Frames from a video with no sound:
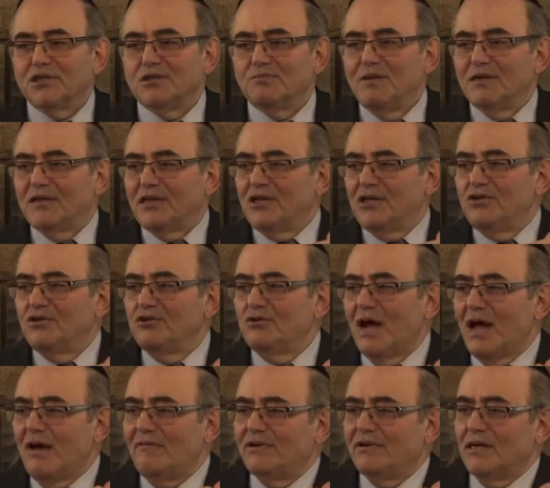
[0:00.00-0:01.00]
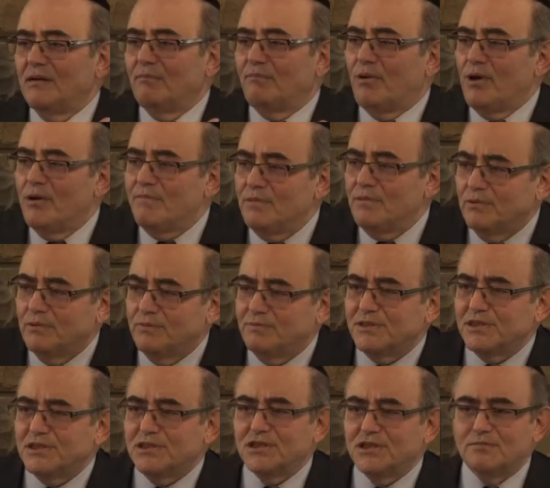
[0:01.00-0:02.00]
Smith and you have an appointment with
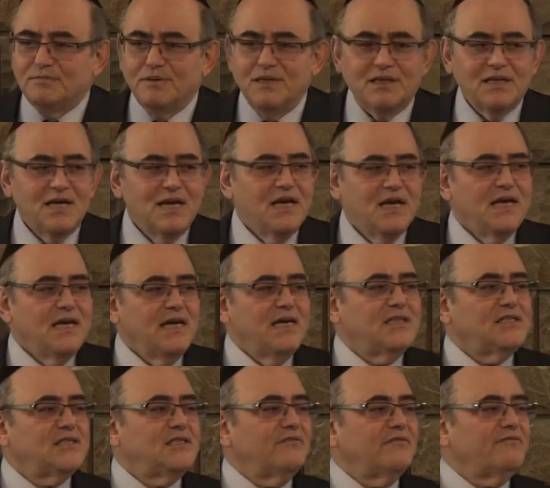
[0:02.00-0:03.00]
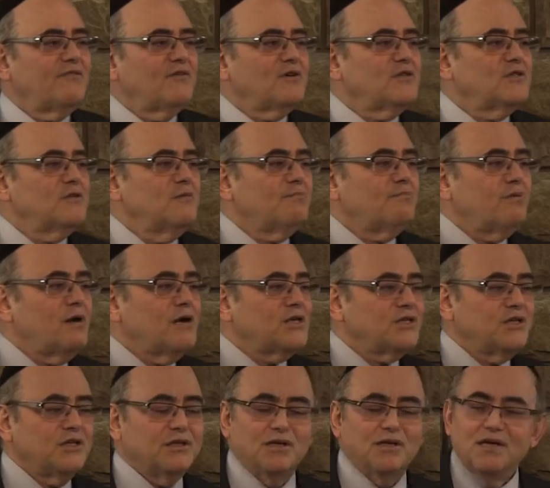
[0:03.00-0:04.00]
Mr. Smith, it's the first
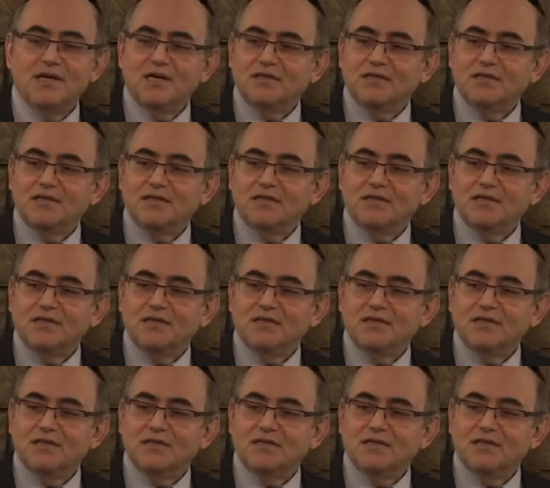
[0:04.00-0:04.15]
impression.